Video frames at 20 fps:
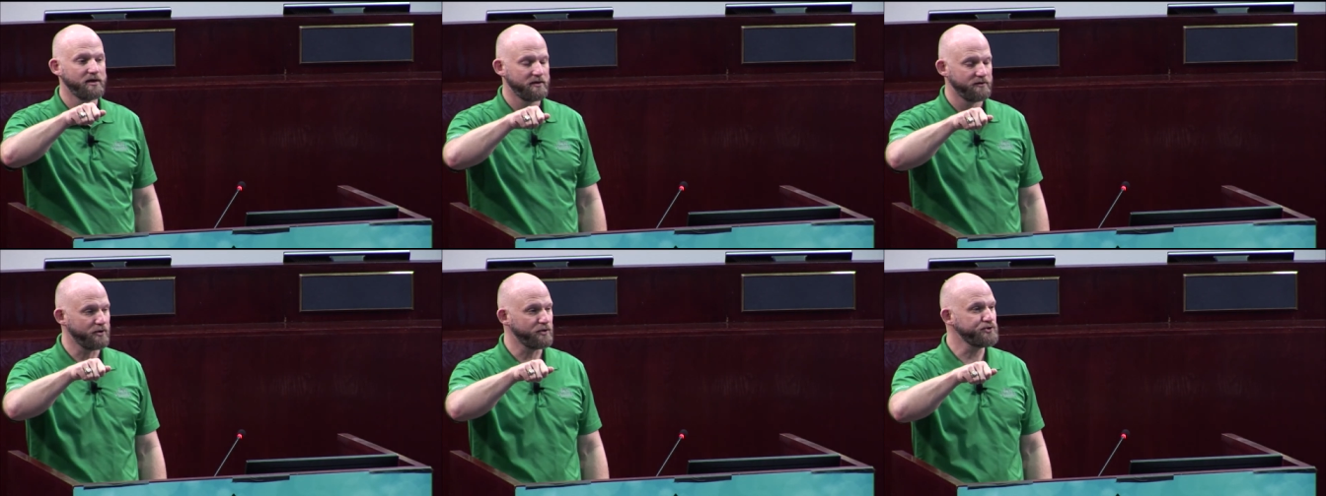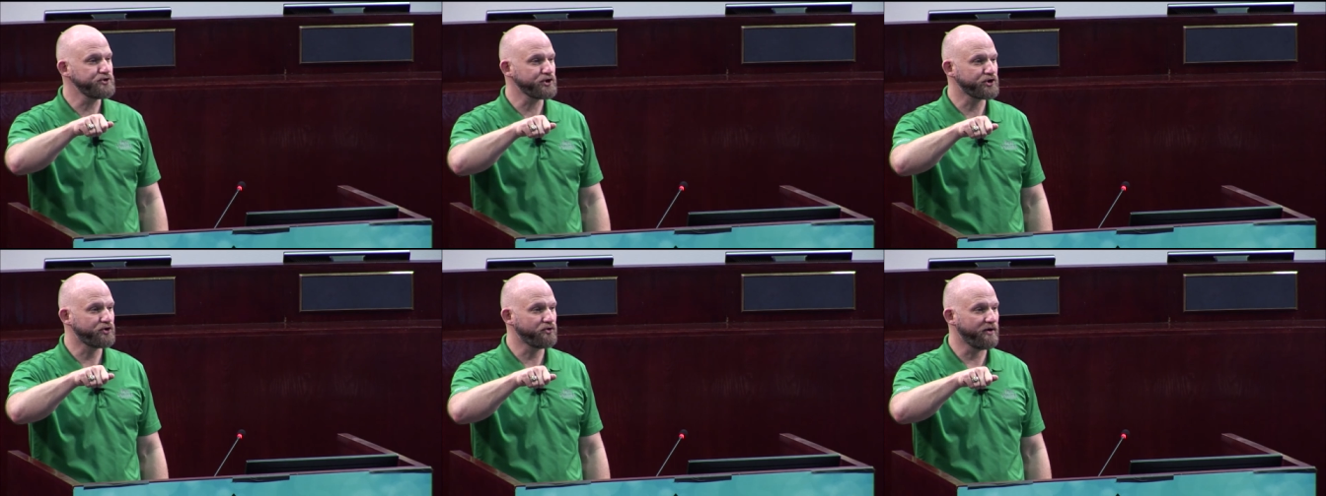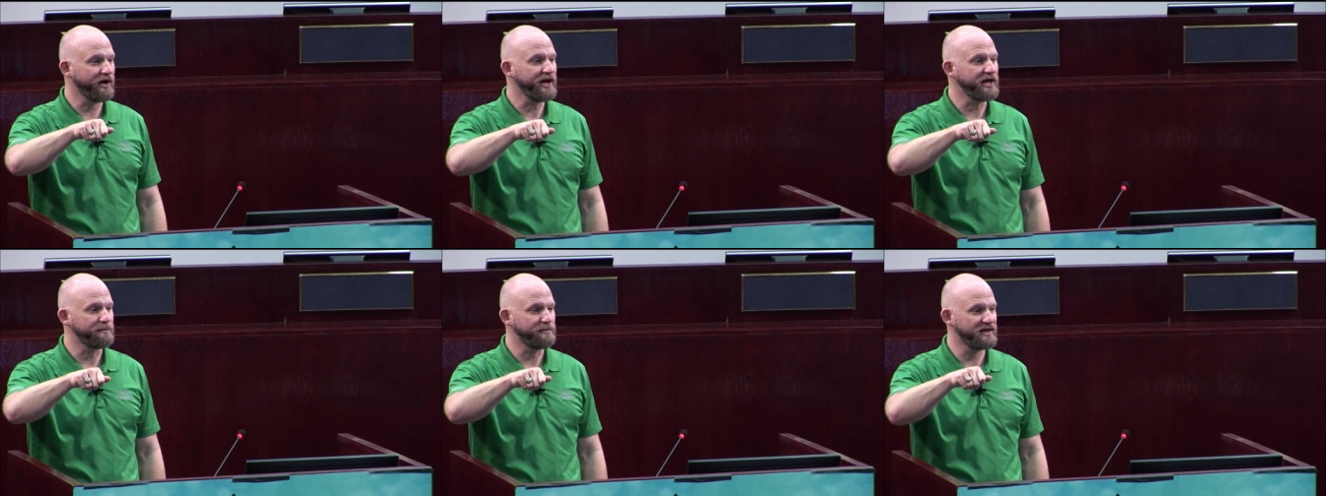Those are
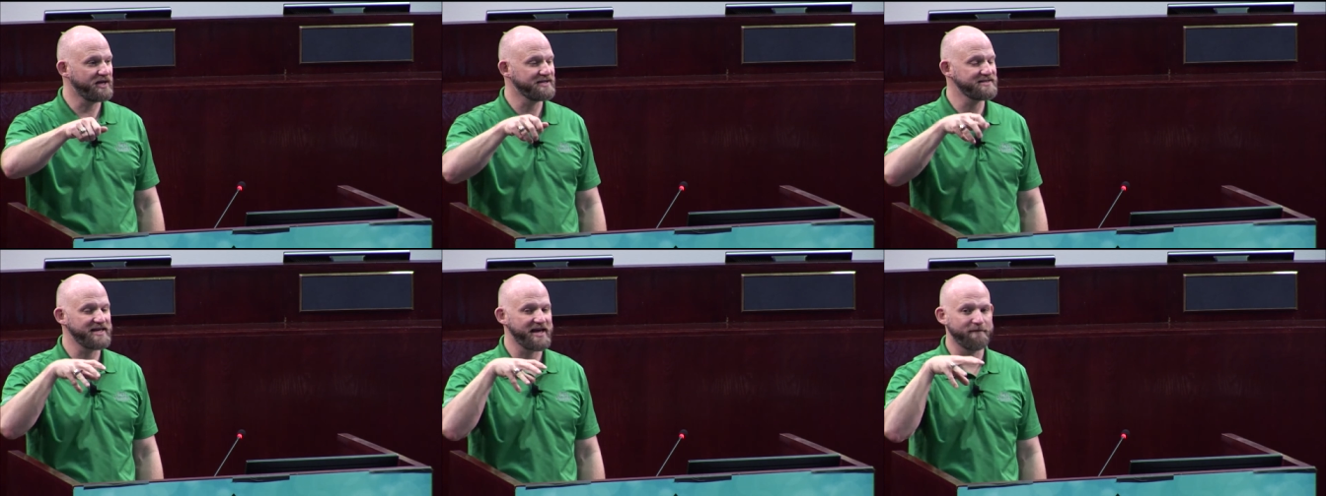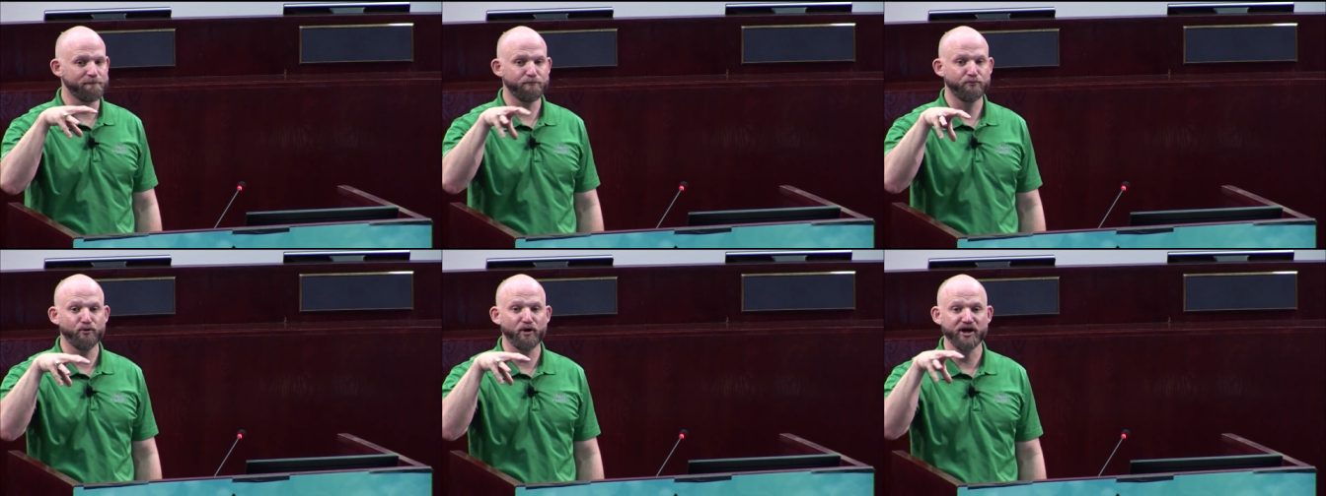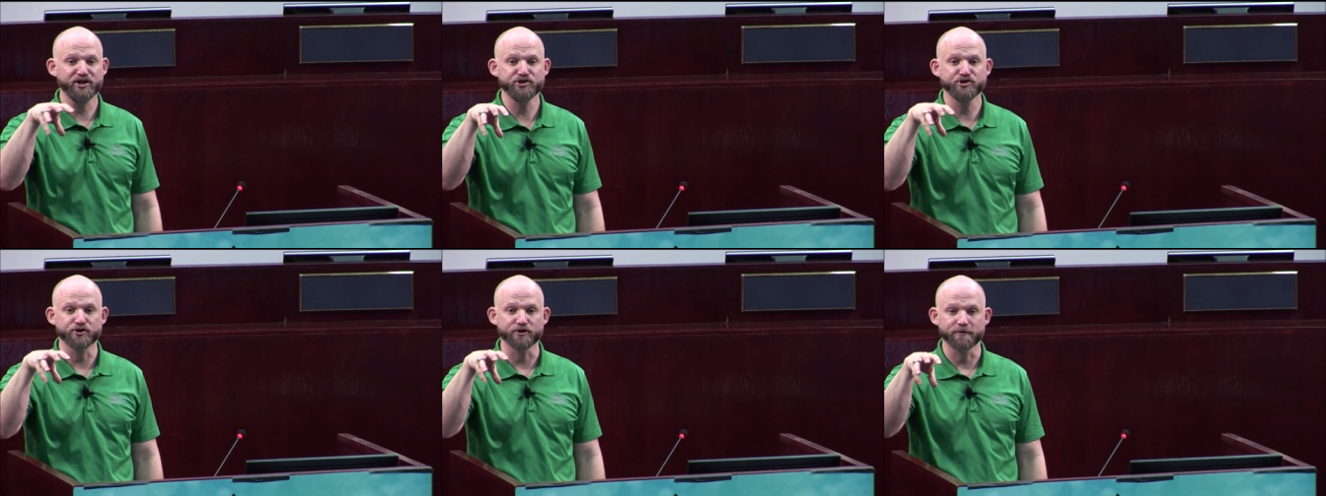great because they have
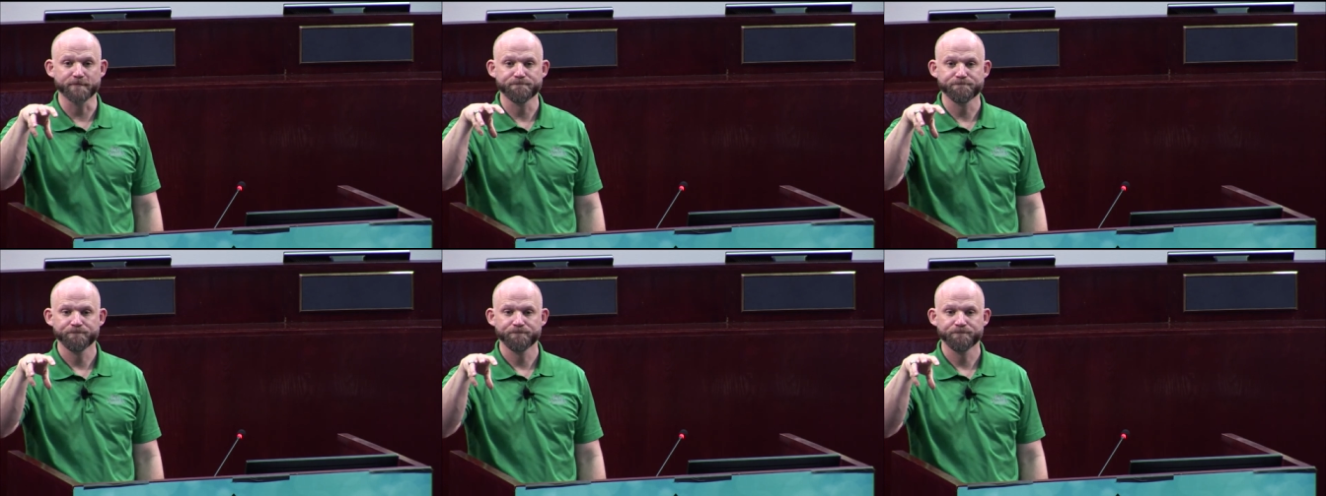pressure.